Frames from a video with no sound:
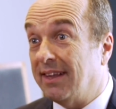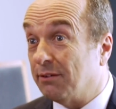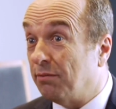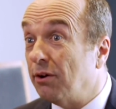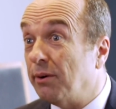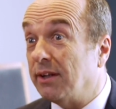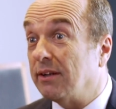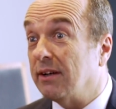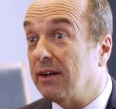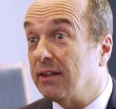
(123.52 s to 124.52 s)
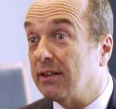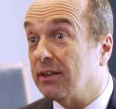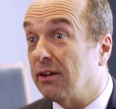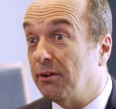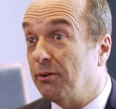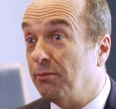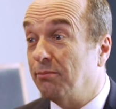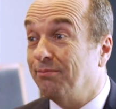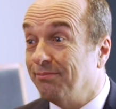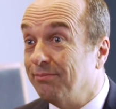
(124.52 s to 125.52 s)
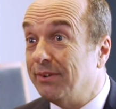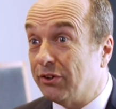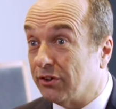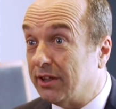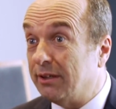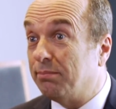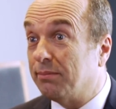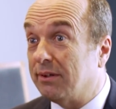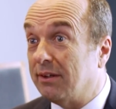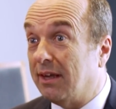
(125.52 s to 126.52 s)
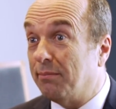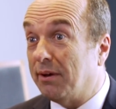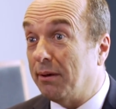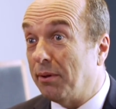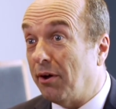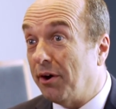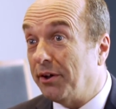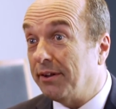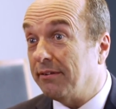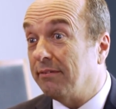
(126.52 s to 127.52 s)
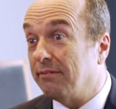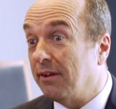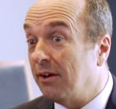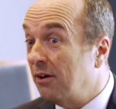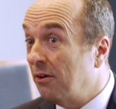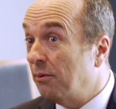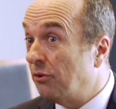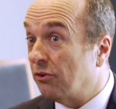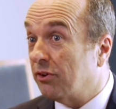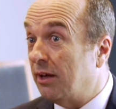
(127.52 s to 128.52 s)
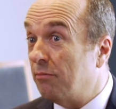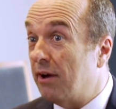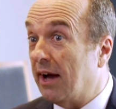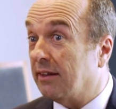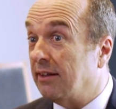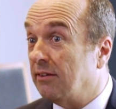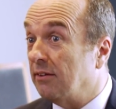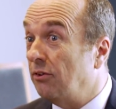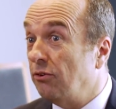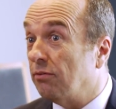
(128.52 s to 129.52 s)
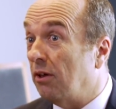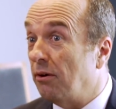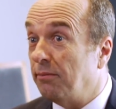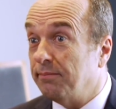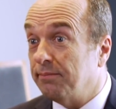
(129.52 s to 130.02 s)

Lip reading: it's fluid, and so we just keep an eye on it, and we just keep reacting to the news flow.